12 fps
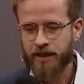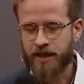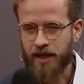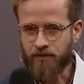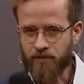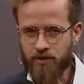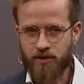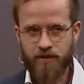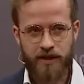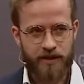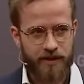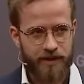
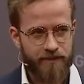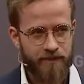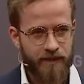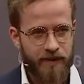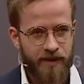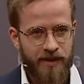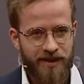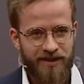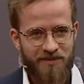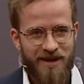Unfortunately, the